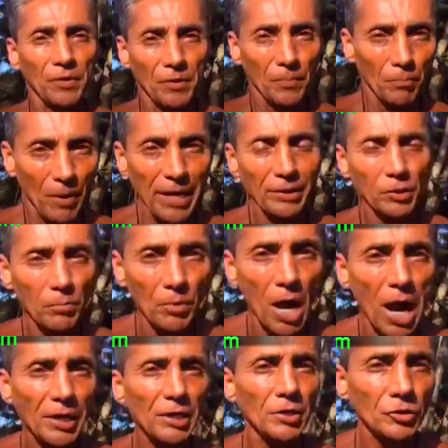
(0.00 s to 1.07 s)
Make the
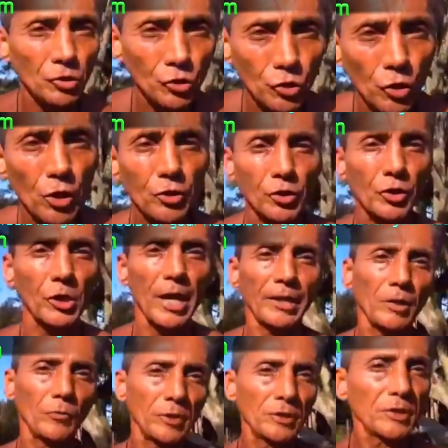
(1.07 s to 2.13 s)
body its church like
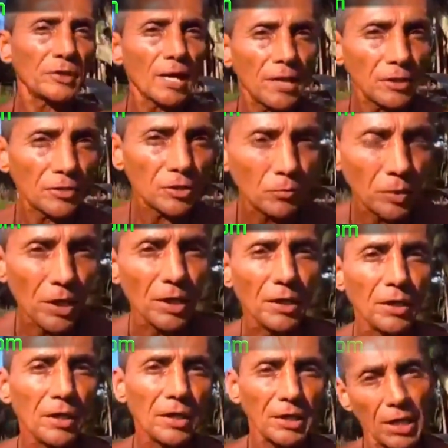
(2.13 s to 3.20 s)
it was intended to be.
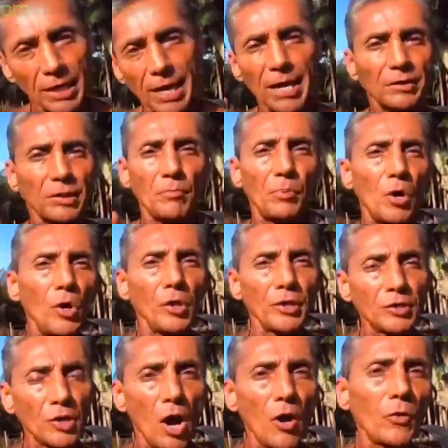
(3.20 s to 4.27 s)
Kick out the
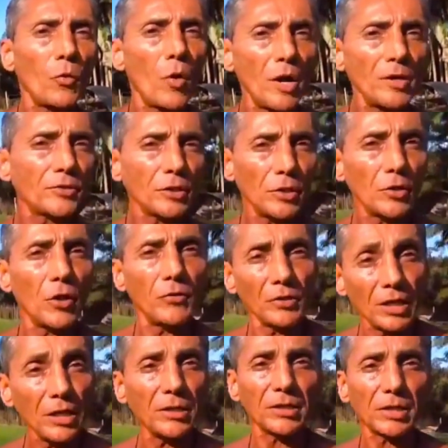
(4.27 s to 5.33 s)
bullies, all the ones that you don't
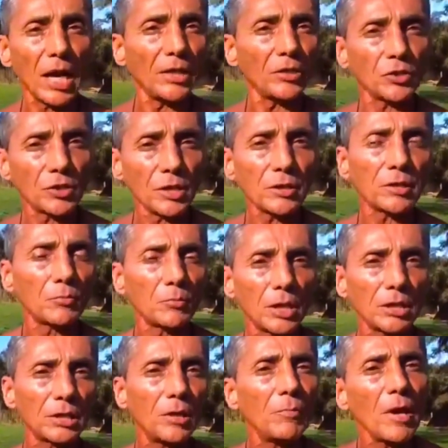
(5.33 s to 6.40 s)
need inside your system
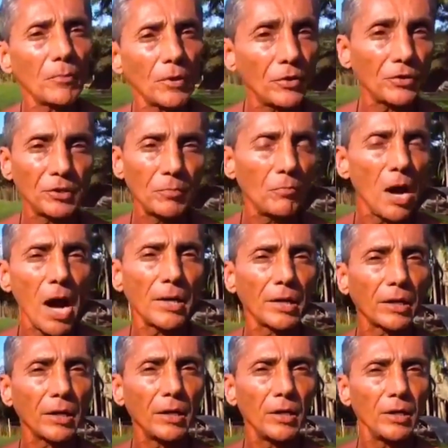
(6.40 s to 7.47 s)
because remember, they're
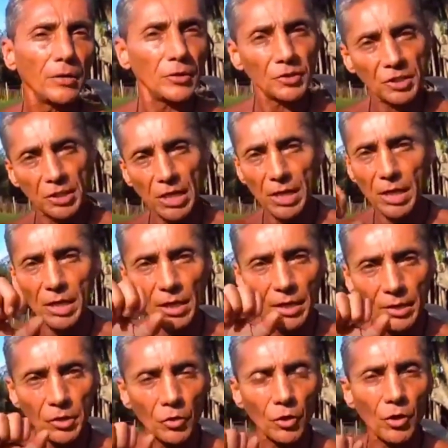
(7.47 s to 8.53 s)
demonic. They're
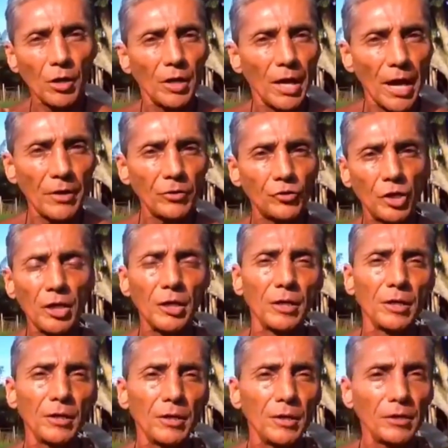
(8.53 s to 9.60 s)
stealing your energy.
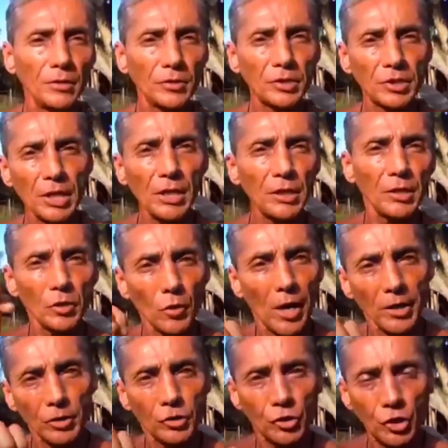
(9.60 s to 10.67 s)
They're stealing your
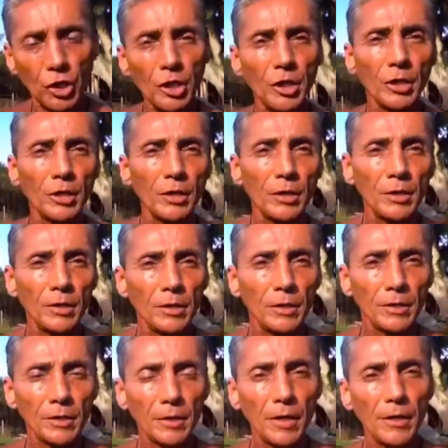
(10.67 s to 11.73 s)
energy.
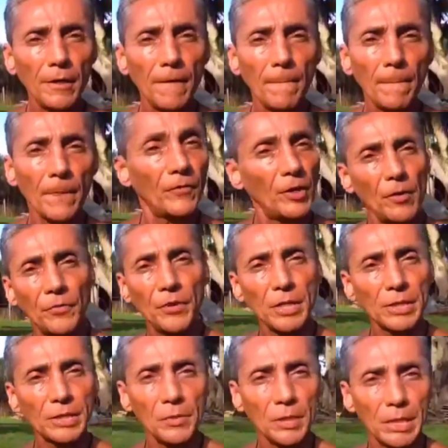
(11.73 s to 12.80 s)
Okay? And if you don't think
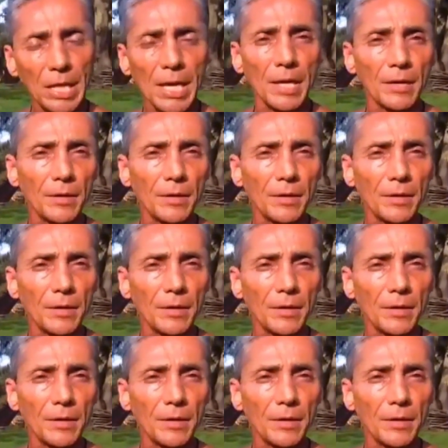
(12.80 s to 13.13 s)
so, again,